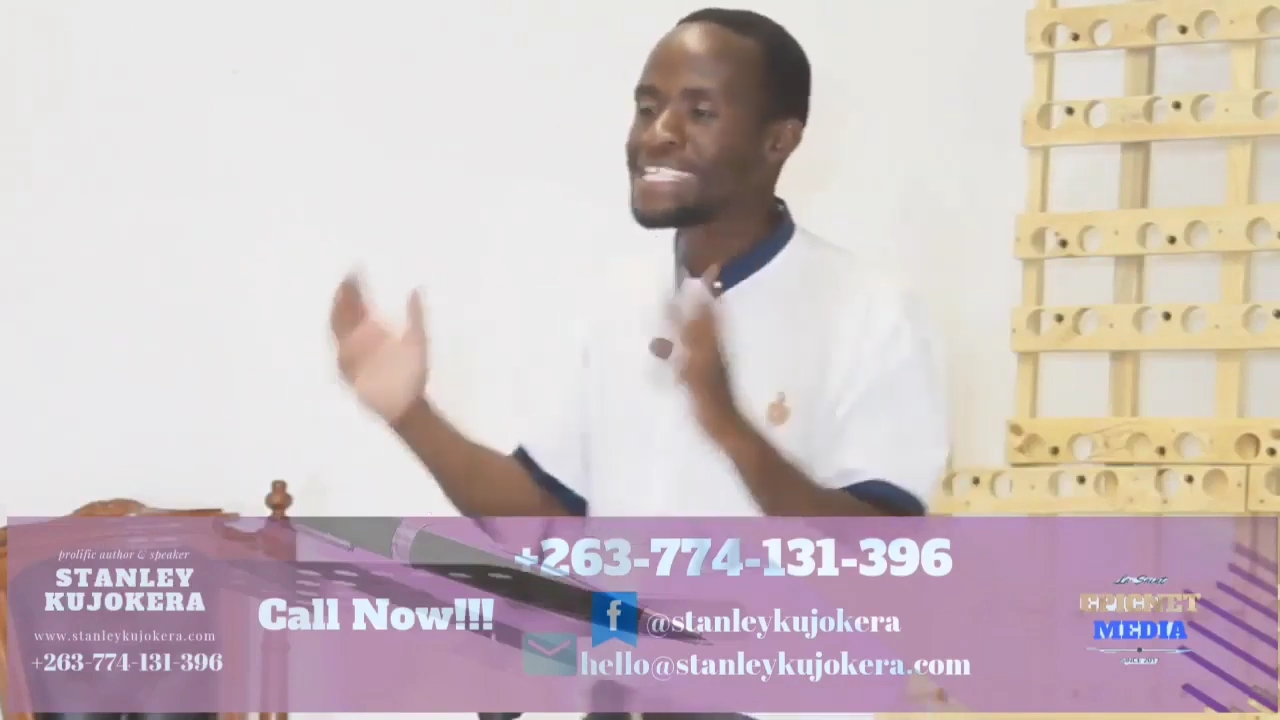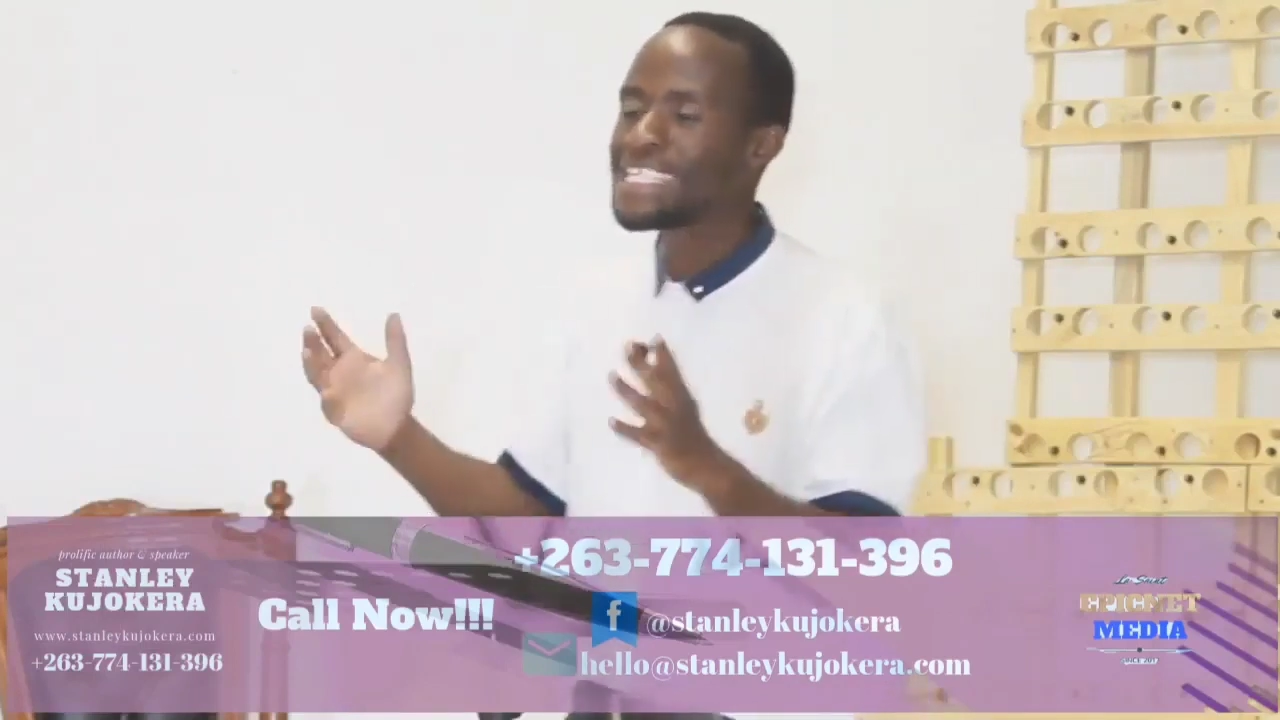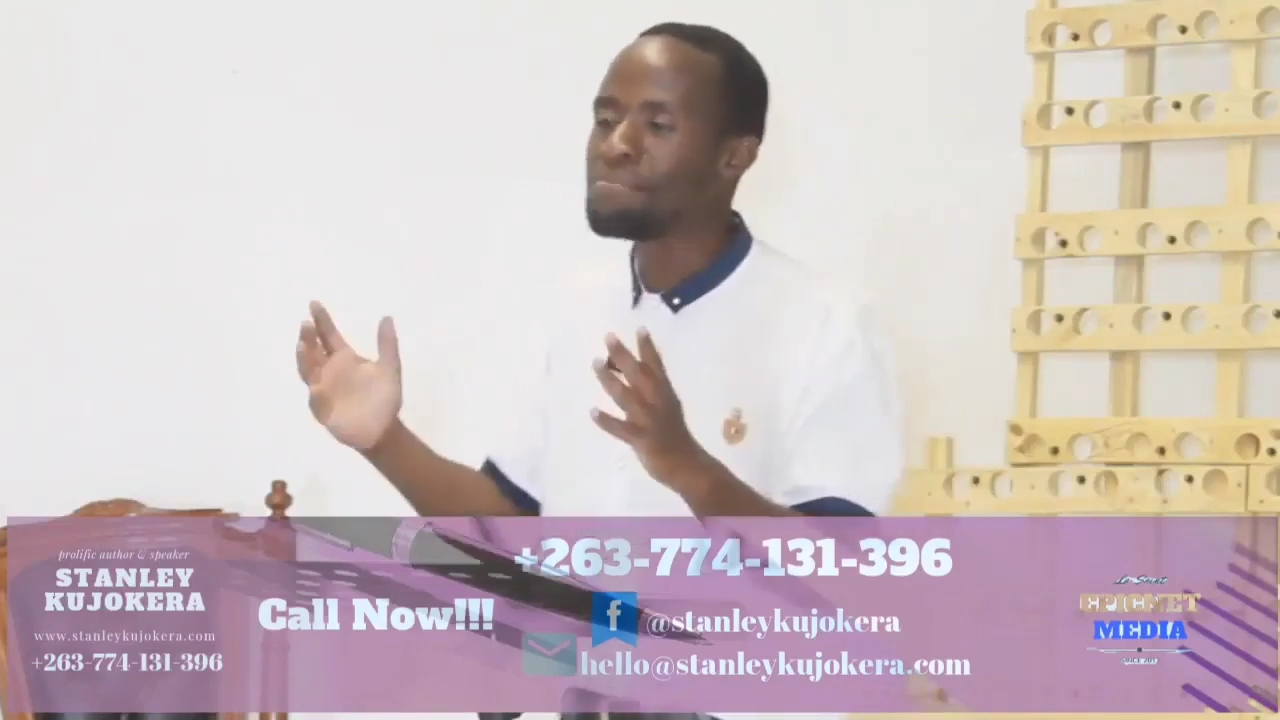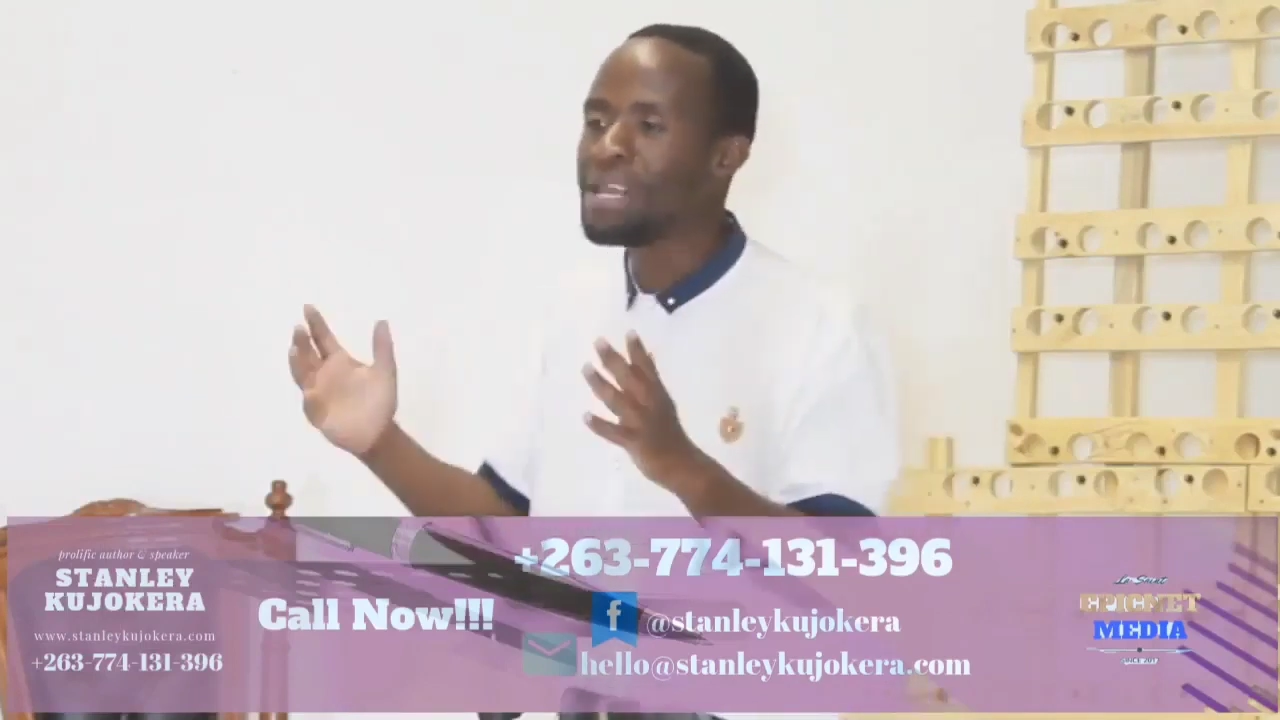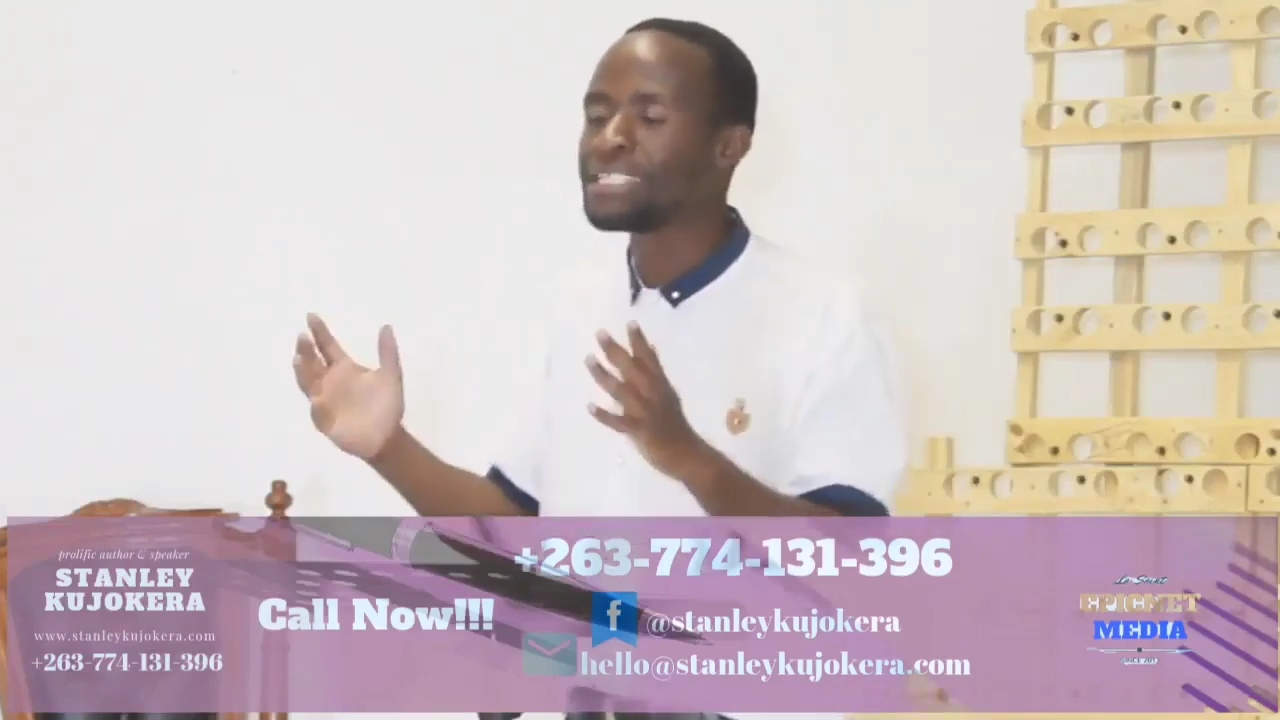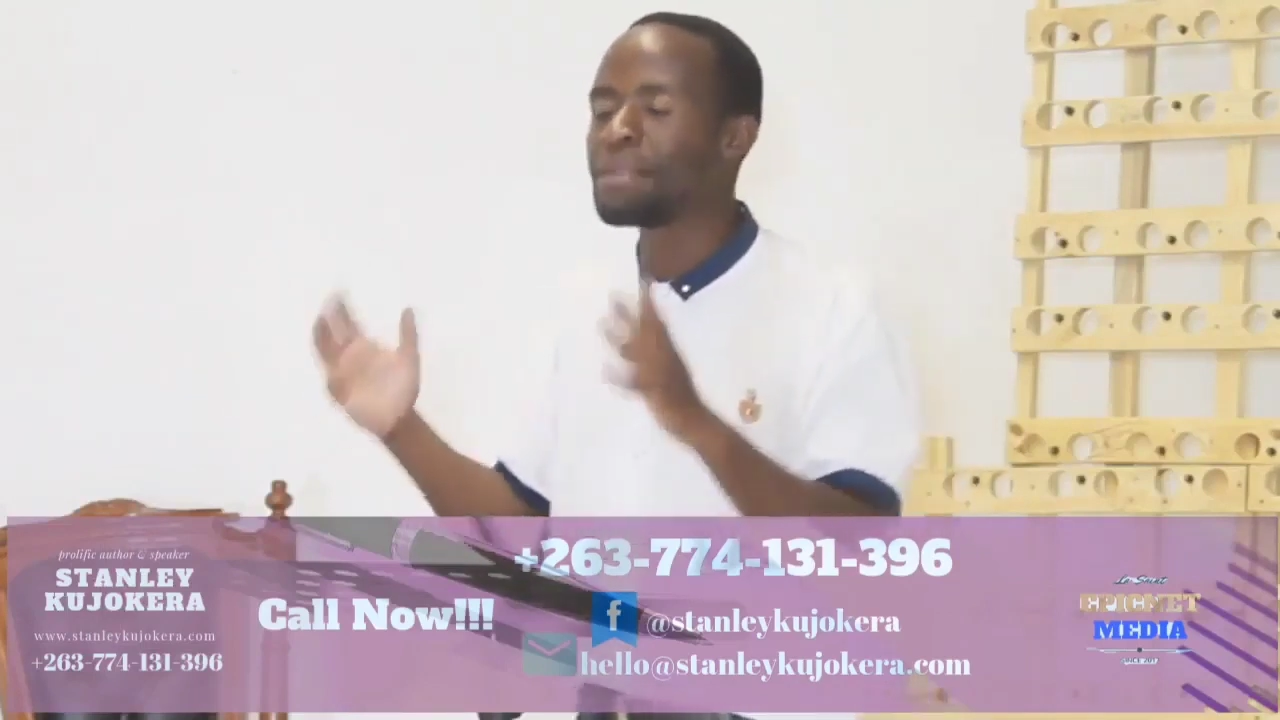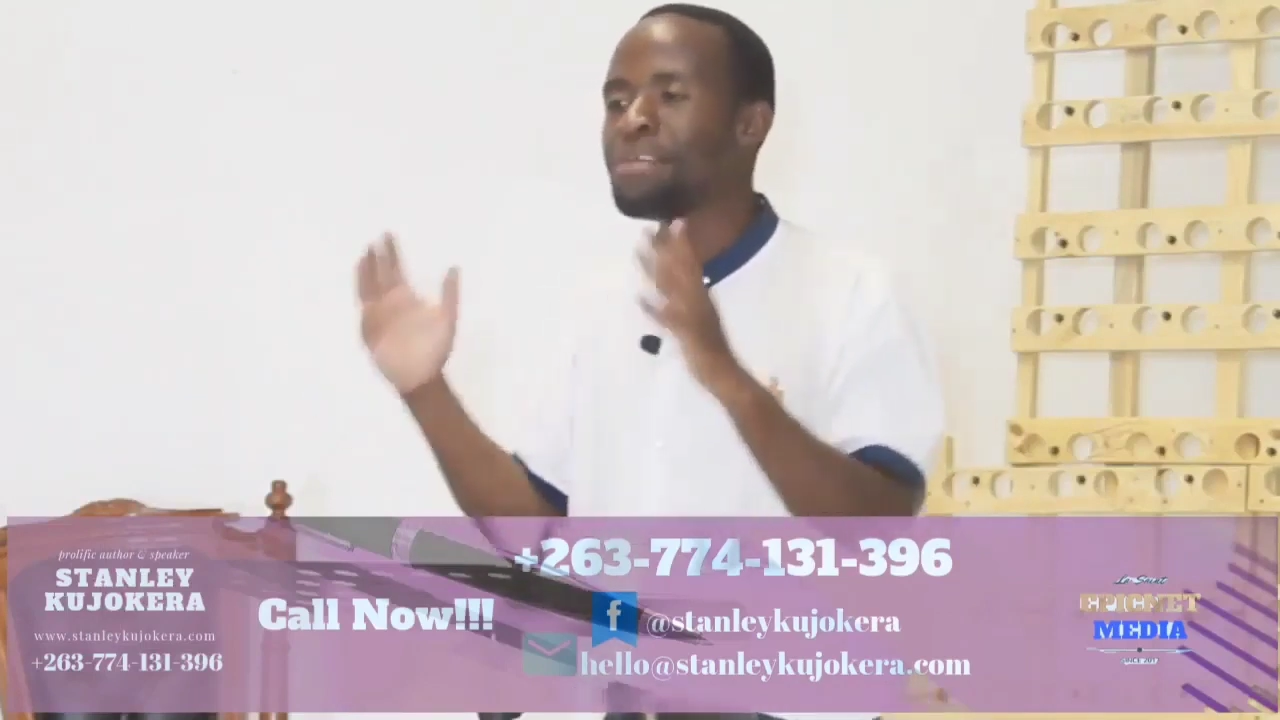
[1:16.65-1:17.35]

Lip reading: then does it mean?